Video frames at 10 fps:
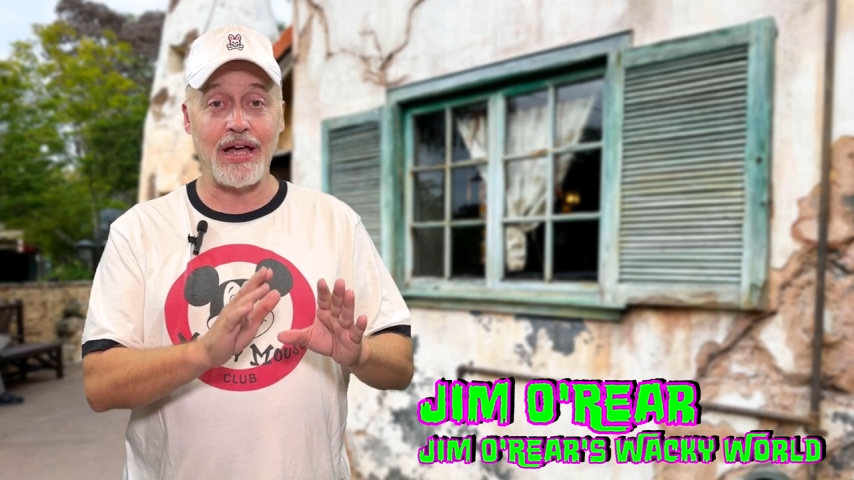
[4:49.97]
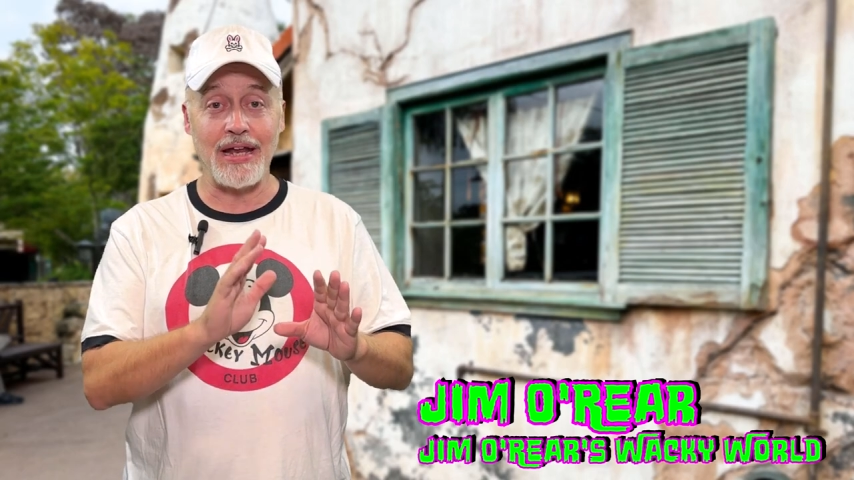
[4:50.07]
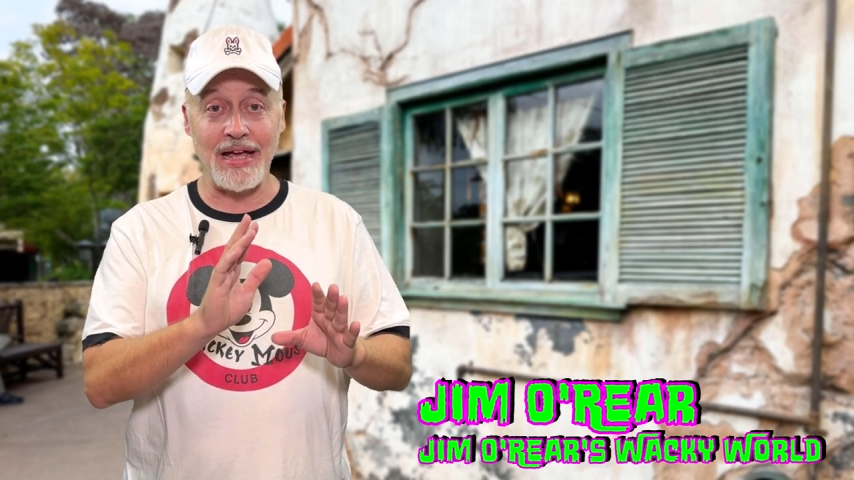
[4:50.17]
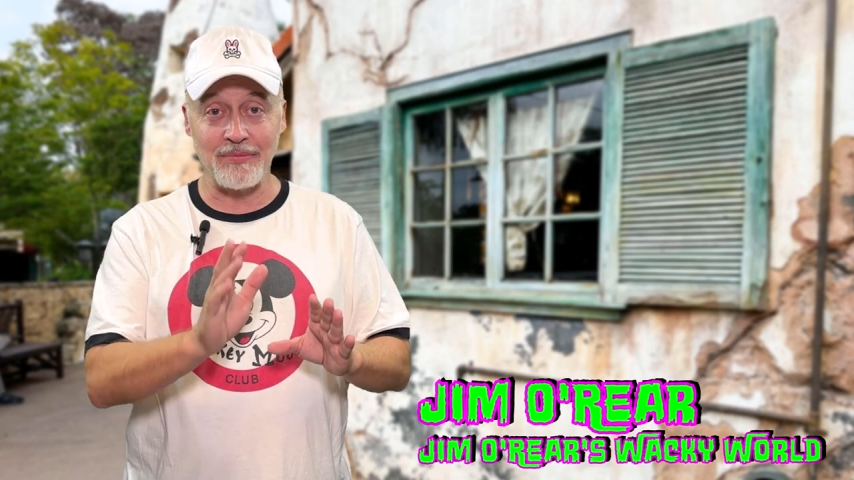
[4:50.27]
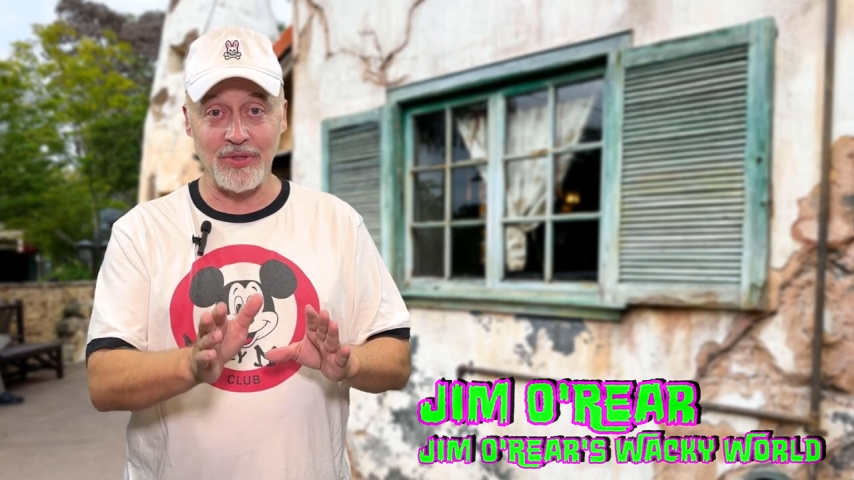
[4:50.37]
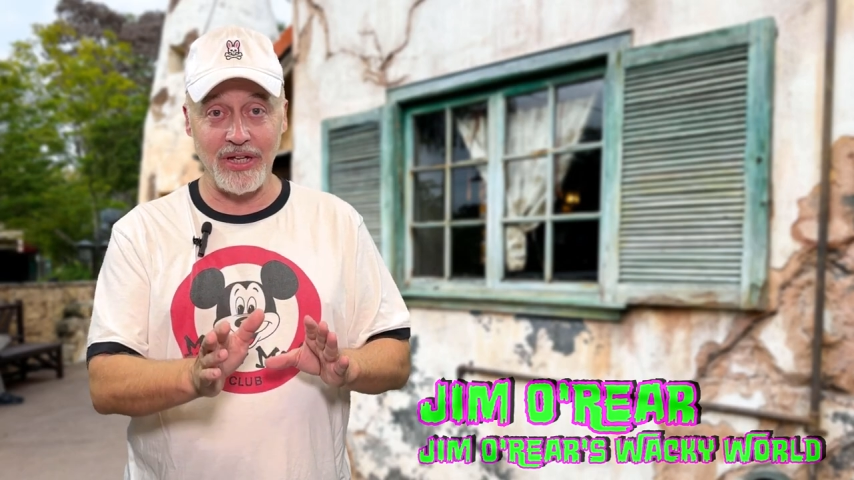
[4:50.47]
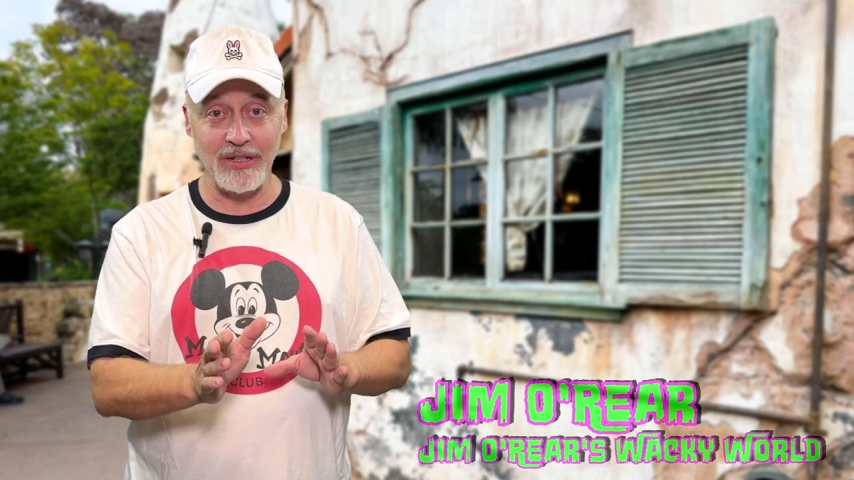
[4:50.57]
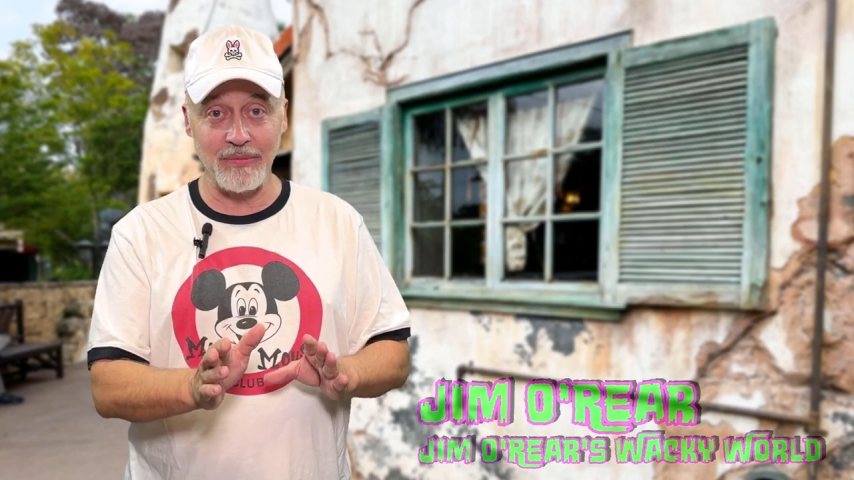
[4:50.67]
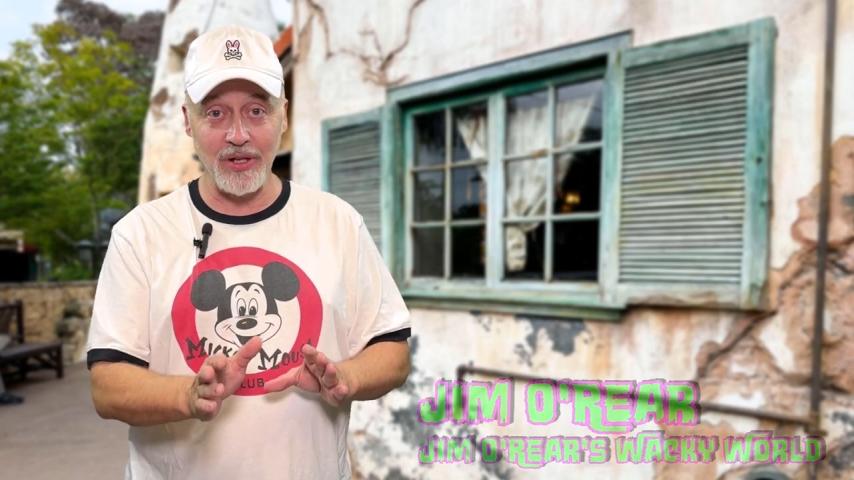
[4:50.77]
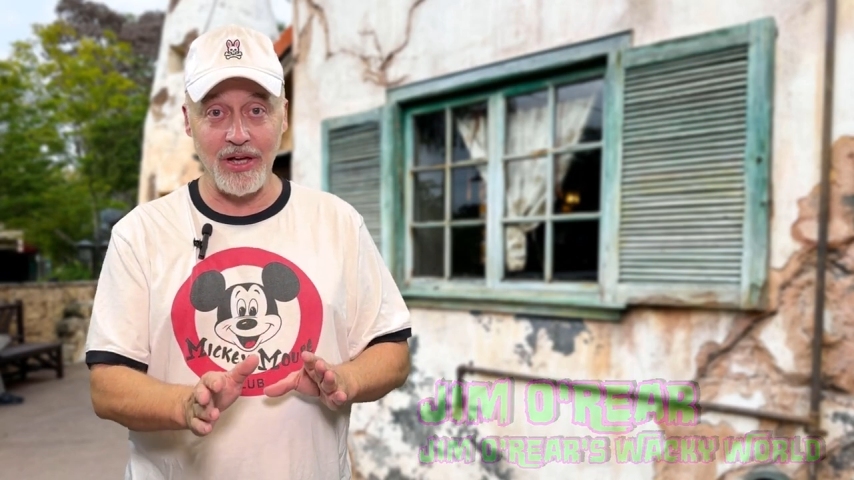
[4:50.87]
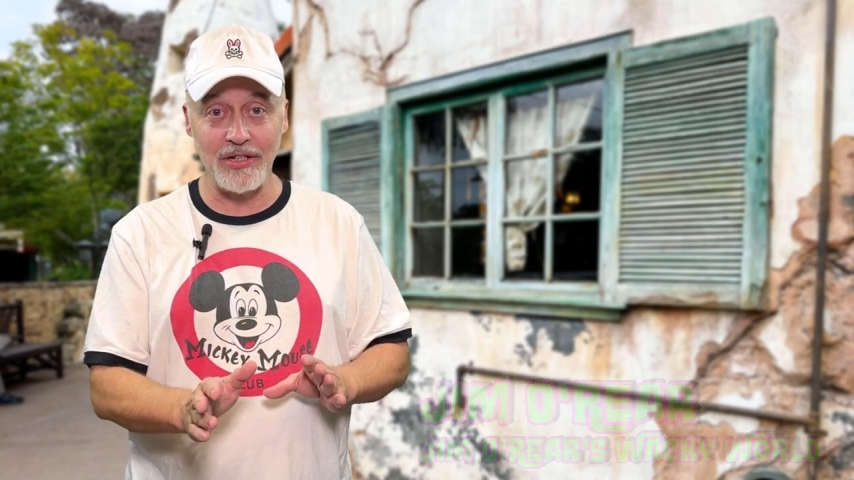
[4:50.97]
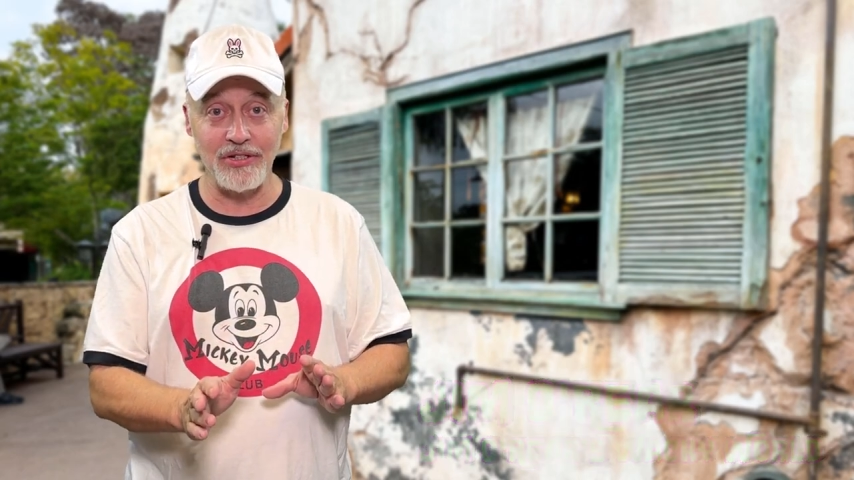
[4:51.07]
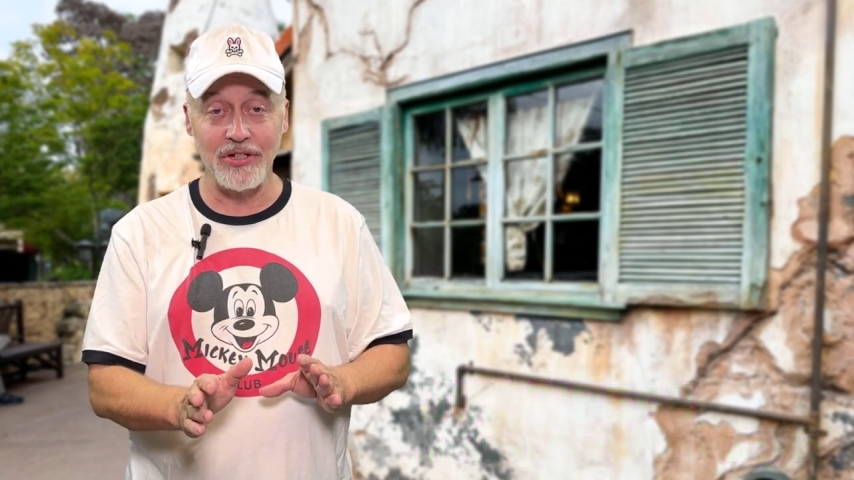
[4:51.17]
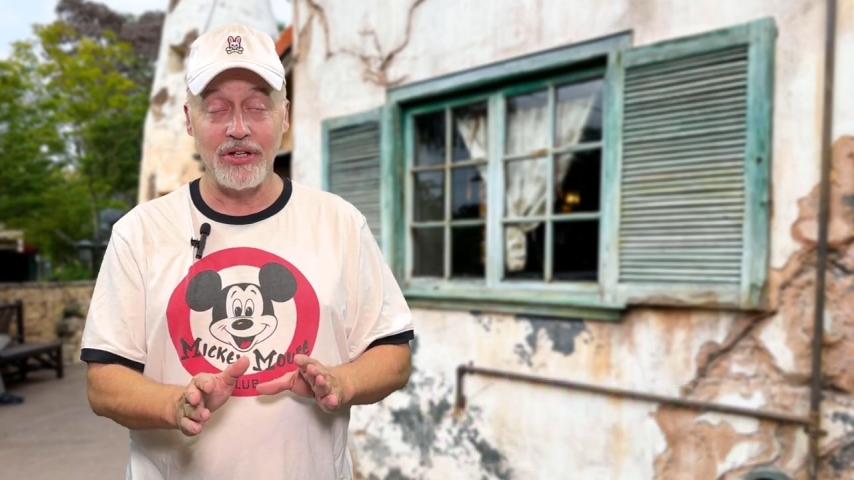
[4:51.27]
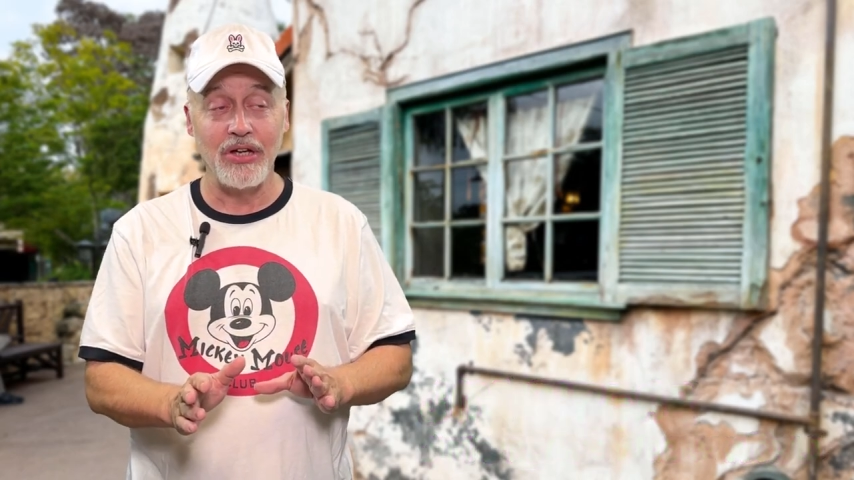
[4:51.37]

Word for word: at Animal Kingdom Lodge,